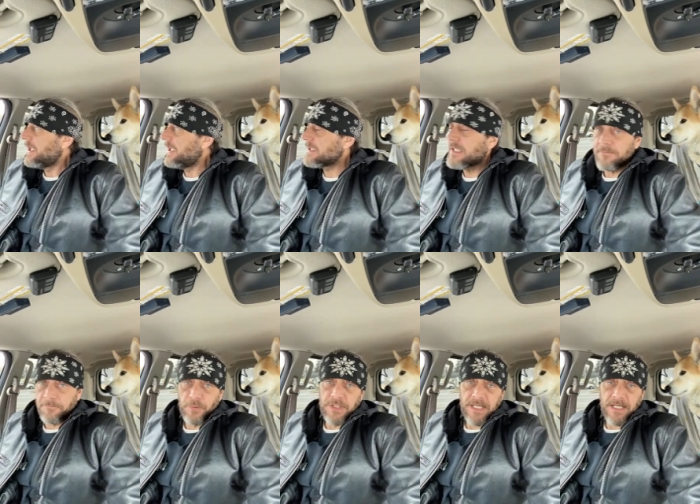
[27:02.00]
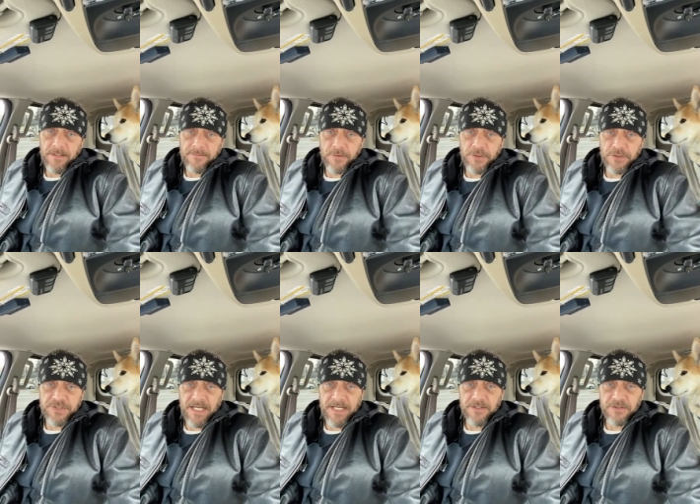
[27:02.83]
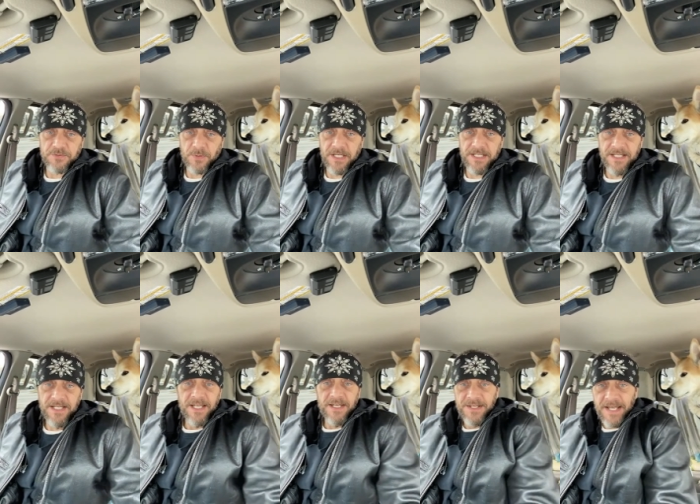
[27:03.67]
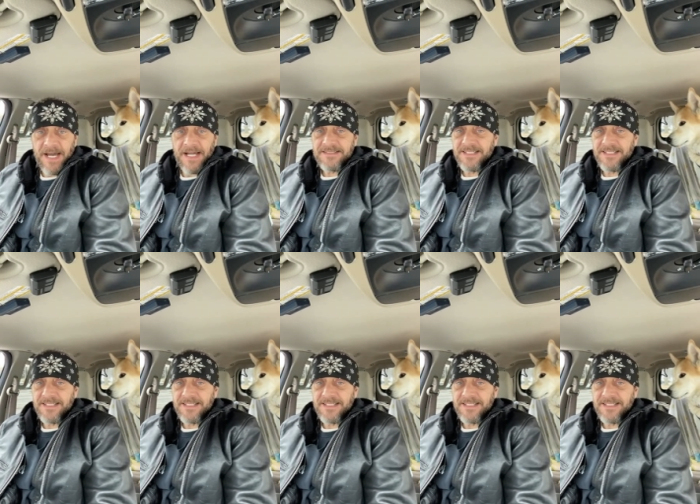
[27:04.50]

and get free air for your tires, right? Not